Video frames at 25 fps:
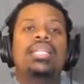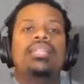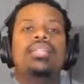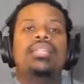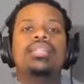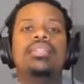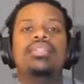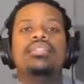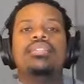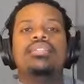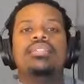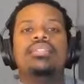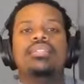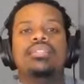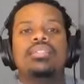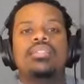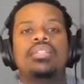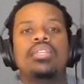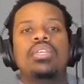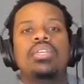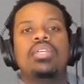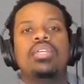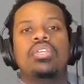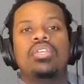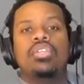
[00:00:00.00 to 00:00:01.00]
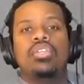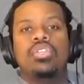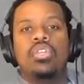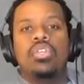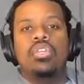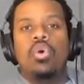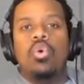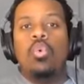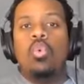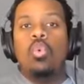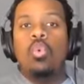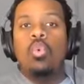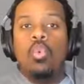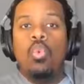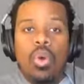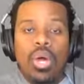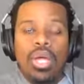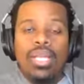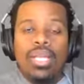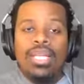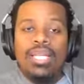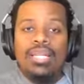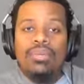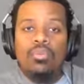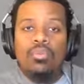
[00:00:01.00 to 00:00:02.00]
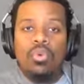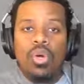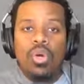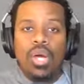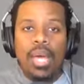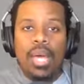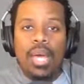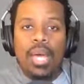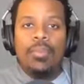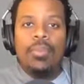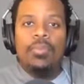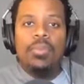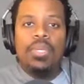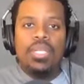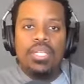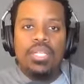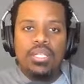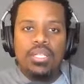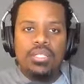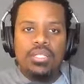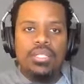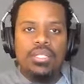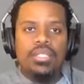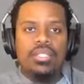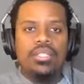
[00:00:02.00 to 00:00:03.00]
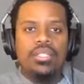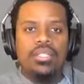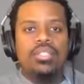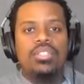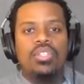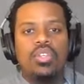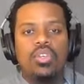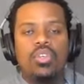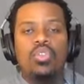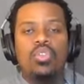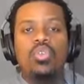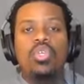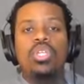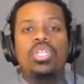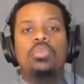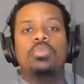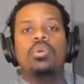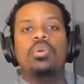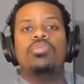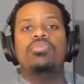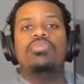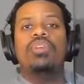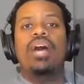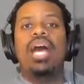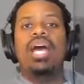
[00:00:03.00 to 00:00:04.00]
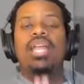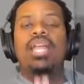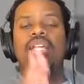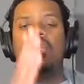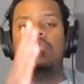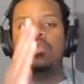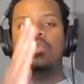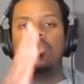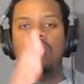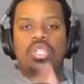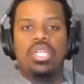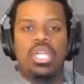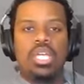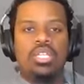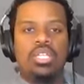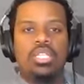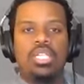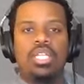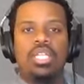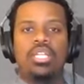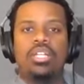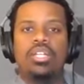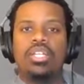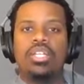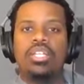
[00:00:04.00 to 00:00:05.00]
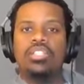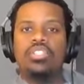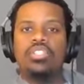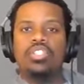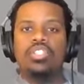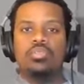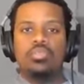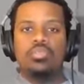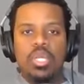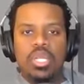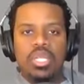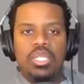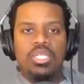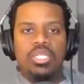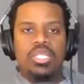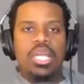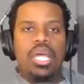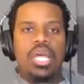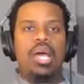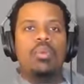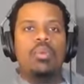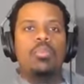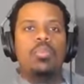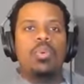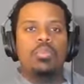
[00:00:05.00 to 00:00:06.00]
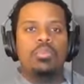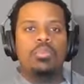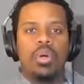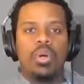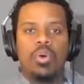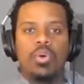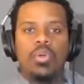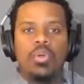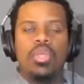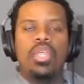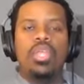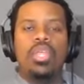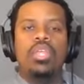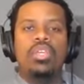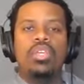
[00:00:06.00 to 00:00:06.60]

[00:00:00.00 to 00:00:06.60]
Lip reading: This is, what will happen because of this. And so you get to provide a communication clarity because you're spending time with both.